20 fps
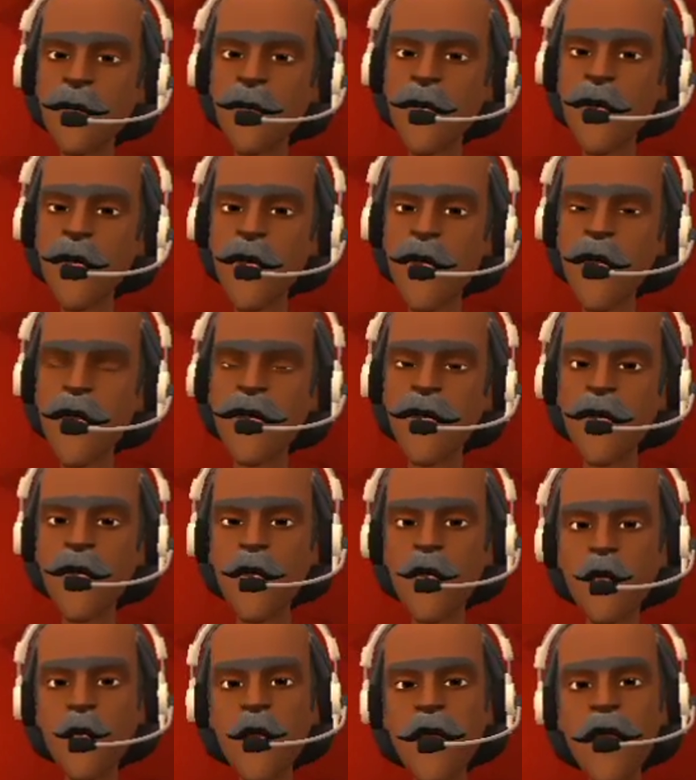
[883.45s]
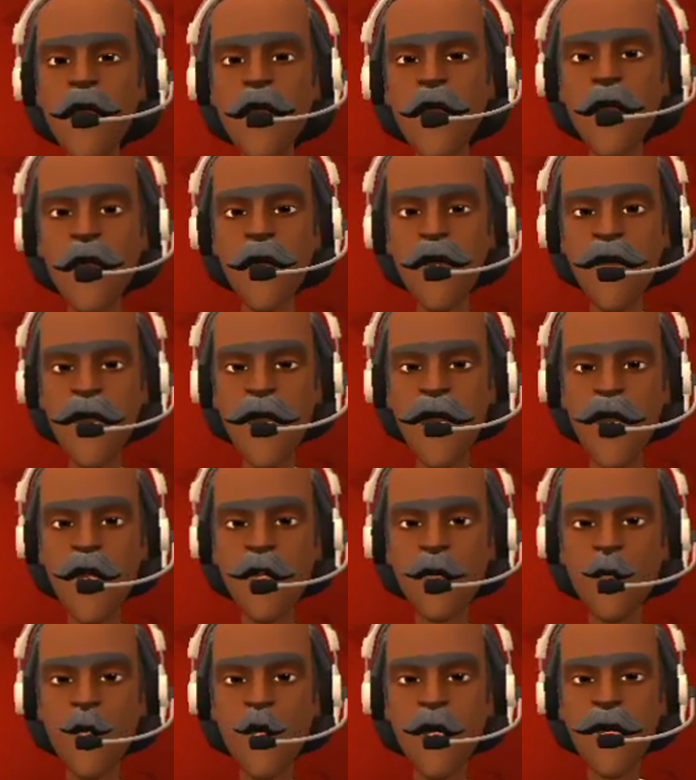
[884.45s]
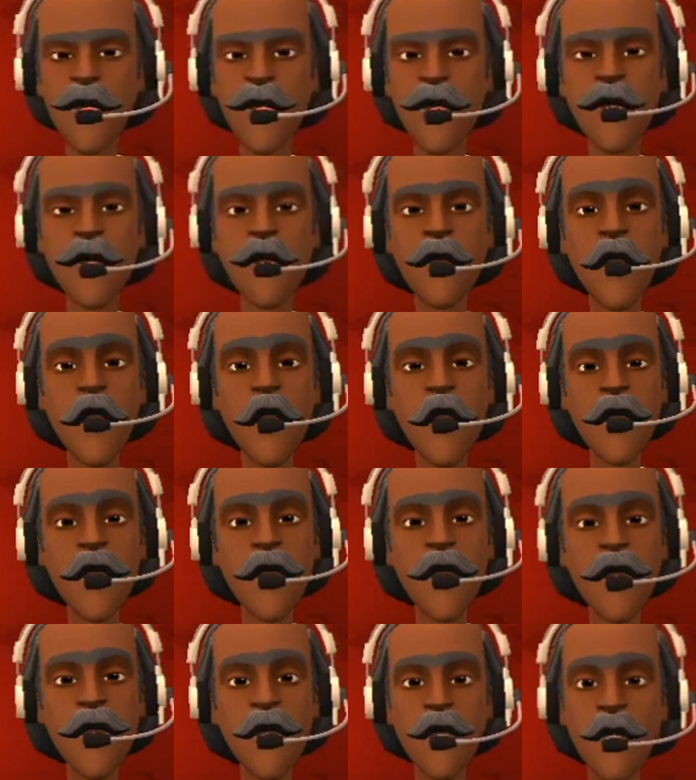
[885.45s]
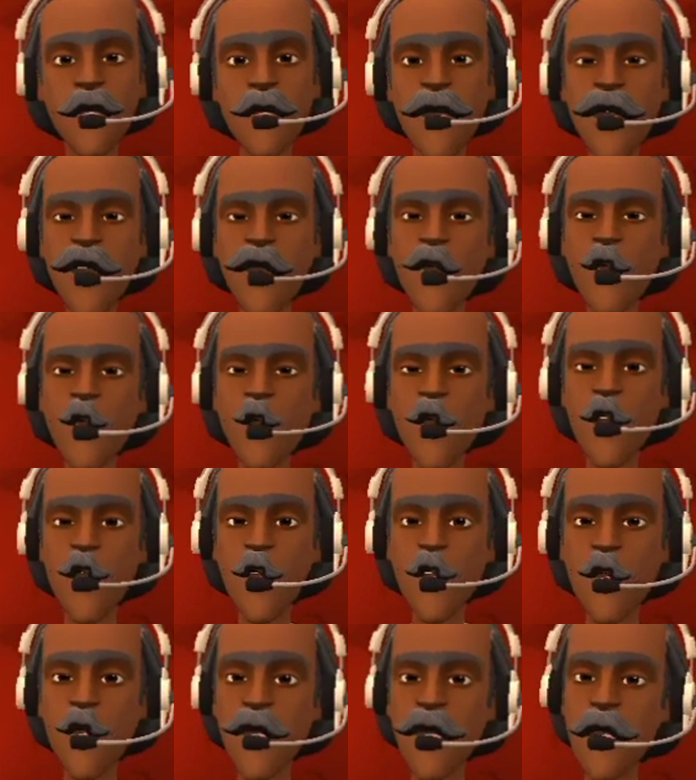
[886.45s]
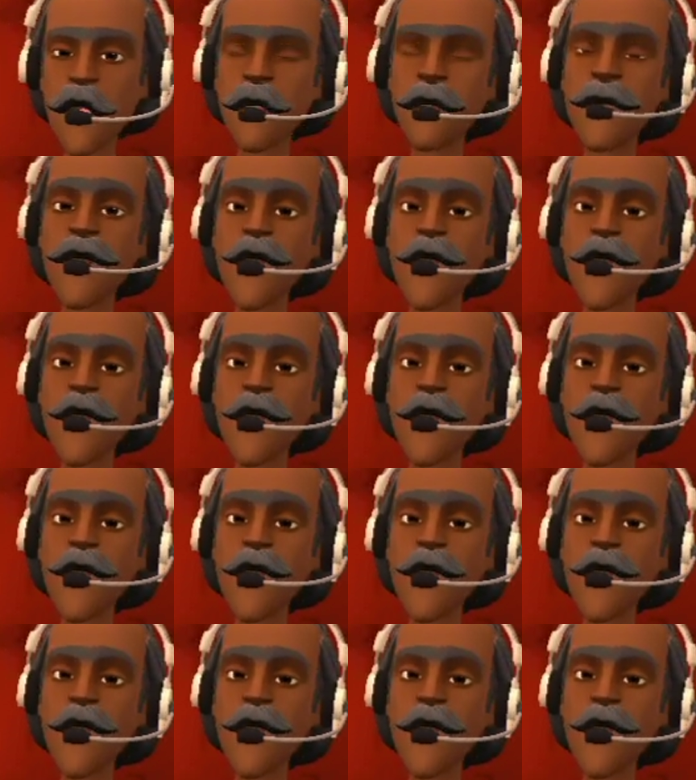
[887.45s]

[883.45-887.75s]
I don't care if our black directors are too dumb